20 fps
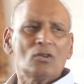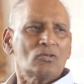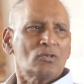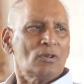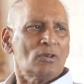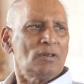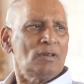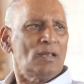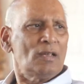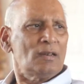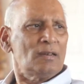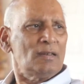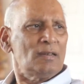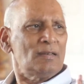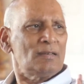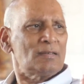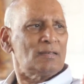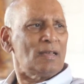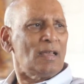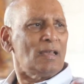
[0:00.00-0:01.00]
So here he
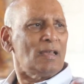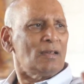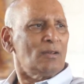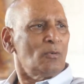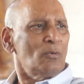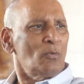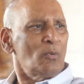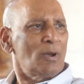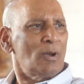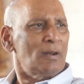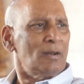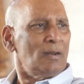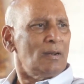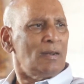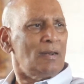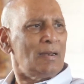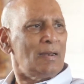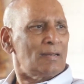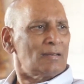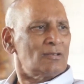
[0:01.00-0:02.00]
is saying
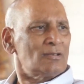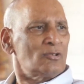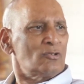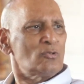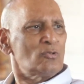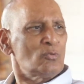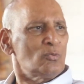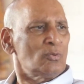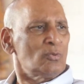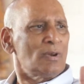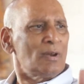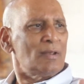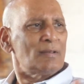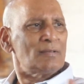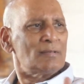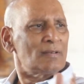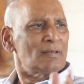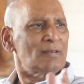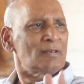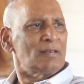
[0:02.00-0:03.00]
oneness,
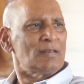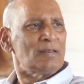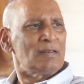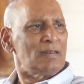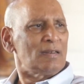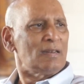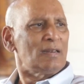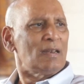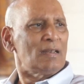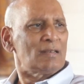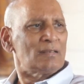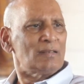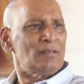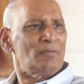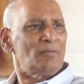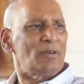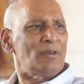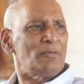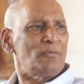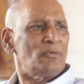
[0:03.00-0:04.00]
two-ness, three-ness,
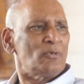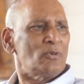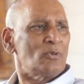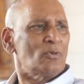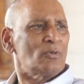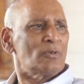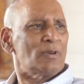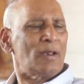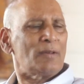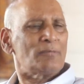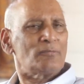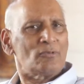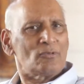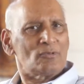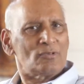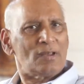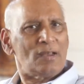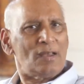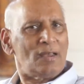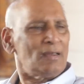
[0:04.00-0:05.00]
even if you don't have to
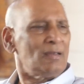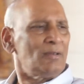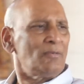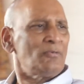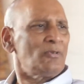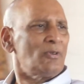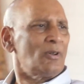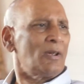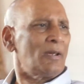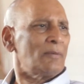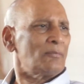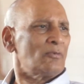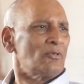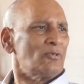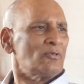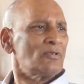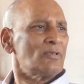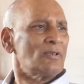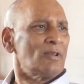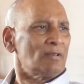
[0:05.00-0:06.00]
say, if you have
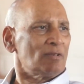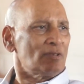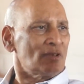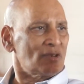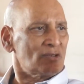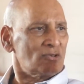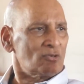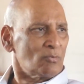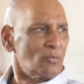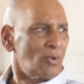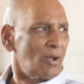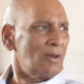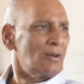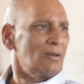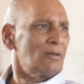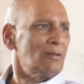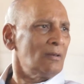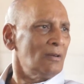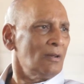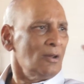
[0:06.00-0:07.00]
to say just
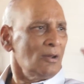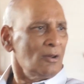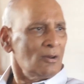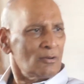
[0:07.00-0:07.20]
one,